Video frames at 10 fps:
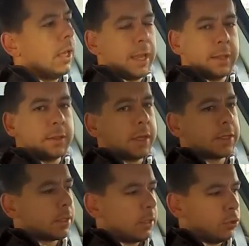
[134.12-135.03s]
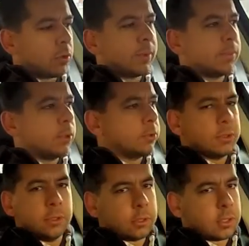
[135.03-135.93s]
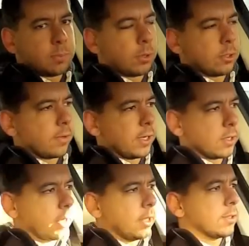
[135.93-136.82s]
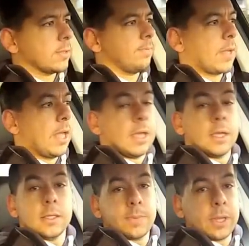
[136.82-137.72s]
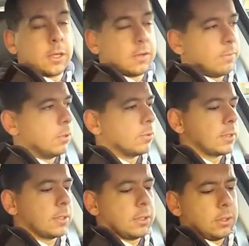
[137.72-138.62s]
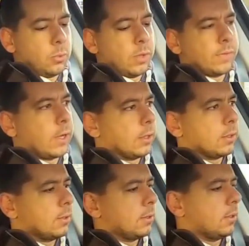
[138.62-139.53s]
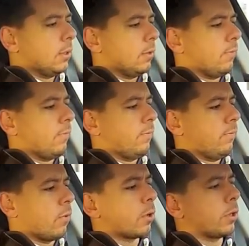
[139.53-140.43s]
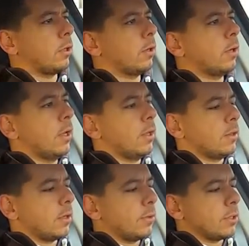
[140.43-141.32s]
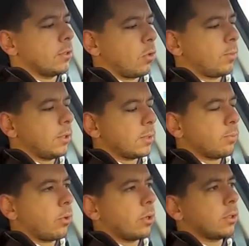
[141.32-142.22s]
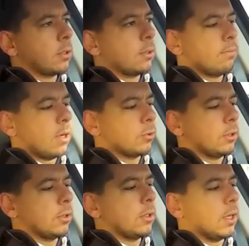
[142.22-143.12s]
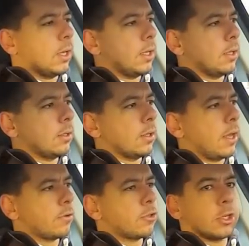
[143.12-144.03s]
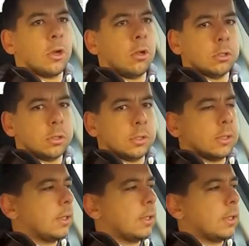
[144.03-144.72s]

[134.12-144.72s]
And that's in normal mode, not sports or anything else. Uh, speaking of modes, uh, we've got uh, four here. There is normal, sport, mountain, and energy hold.